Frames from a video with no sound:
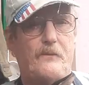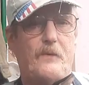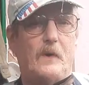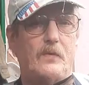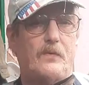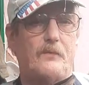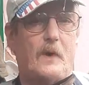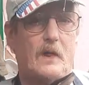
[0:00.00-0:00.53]

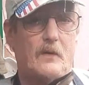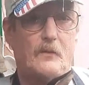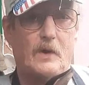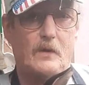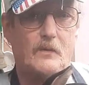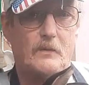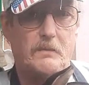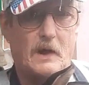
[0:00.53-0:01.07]
first of all, I want
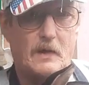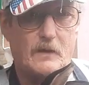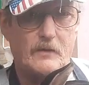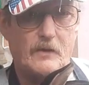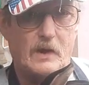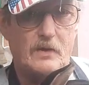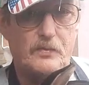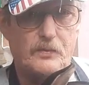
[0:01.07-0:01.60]
to
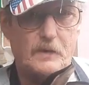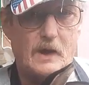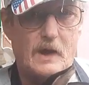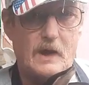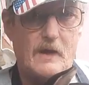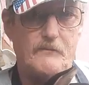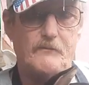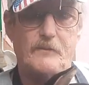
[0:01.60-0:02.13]
apologize for not
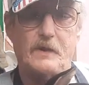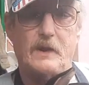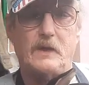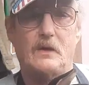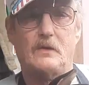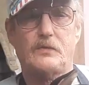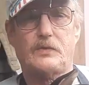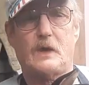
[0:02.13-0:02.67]
having
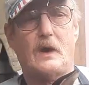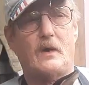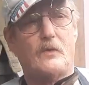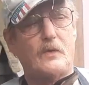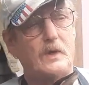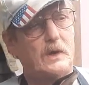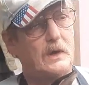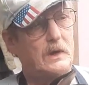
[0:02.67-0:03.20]
videos out.
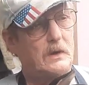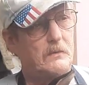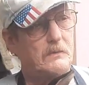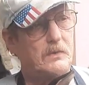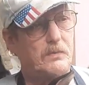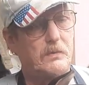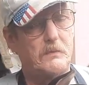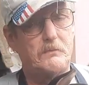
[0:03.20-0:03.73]

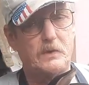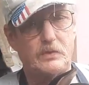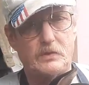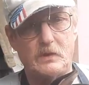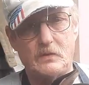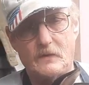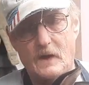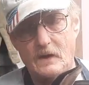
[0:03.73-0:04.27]
It's been
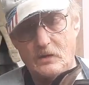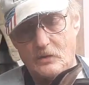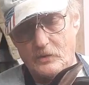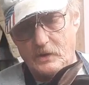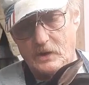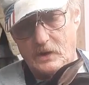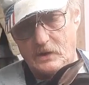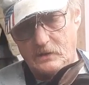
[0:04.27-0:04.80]
busy, a lot going
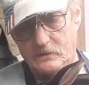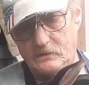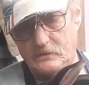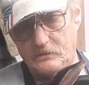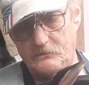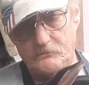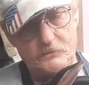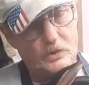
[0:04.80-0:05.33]
on,
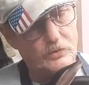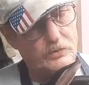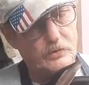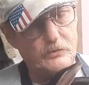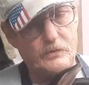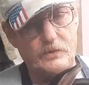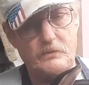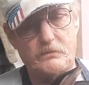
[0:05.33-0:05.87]
mostly
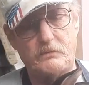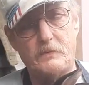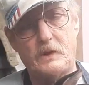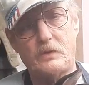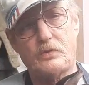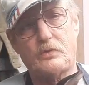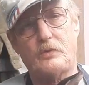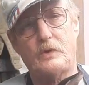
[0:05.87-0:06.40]
with the
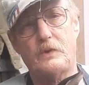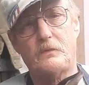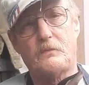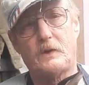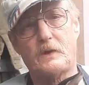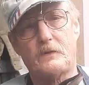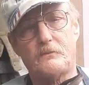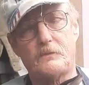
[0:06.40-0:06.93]
ministry,
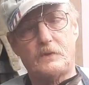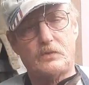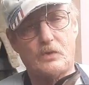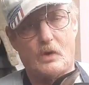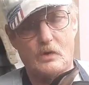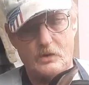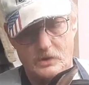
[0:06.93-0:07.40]
but it's all